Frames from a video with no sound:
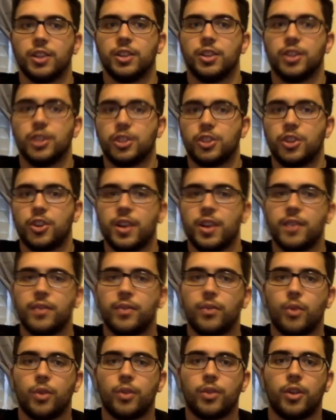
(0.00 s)
The third and
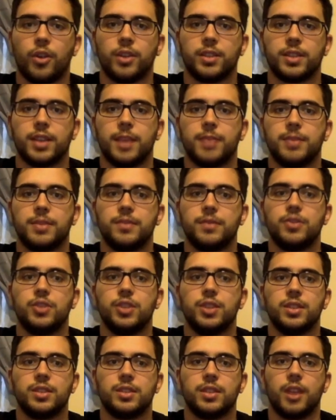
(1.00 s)
fourth are types of
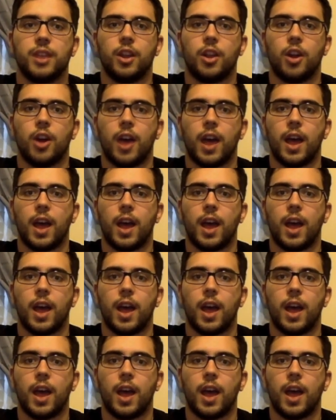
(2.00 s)
genes that